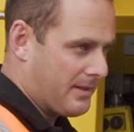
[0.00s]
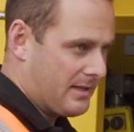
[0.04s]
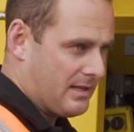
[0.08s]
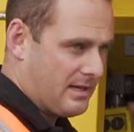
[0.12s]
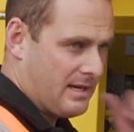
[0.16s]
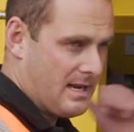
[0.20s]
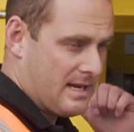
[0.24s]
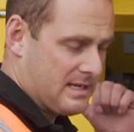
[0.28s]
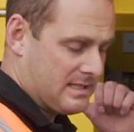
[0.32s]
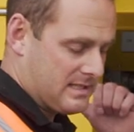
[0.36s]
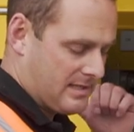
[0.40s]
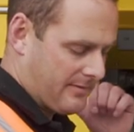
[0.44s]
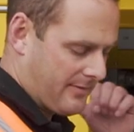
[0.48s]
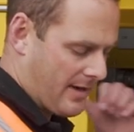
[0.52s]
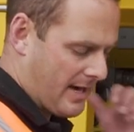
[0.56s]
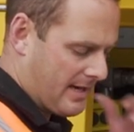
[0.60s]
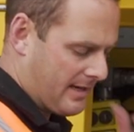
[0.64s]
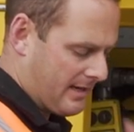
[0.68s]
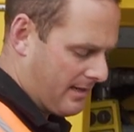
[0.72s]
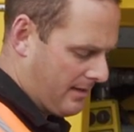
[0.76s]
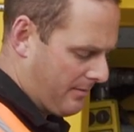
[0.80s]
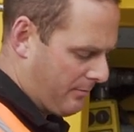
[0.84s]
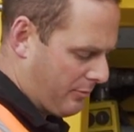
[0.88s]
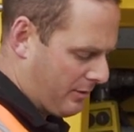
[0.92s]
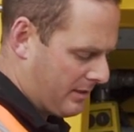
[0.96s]
in the
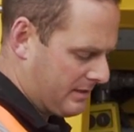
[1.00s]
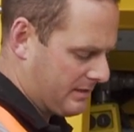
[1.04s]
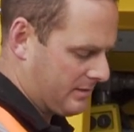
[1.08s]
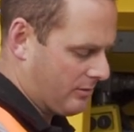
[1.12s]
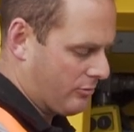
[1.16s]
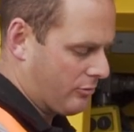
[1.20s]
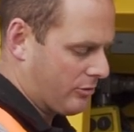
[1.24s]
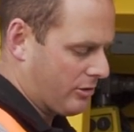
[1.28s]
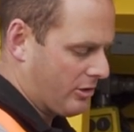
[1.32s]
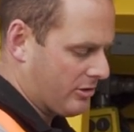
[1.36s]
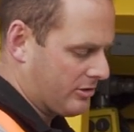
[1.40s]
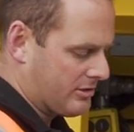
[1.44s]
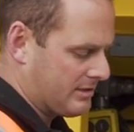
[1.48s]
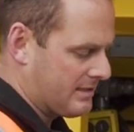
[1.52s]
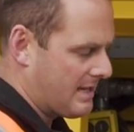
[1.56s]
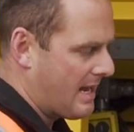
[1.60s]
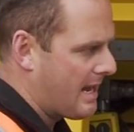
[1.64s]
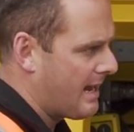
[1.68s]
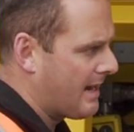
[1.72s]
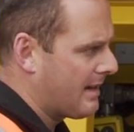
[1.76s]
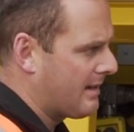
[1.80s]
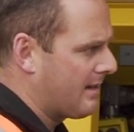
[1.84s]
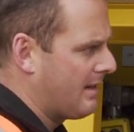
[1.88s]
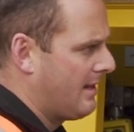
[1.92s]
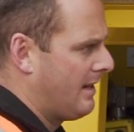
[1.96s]
excavator, press auto
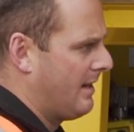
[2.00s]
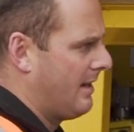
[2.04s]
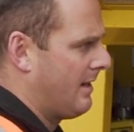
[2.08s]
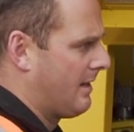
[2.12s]
start.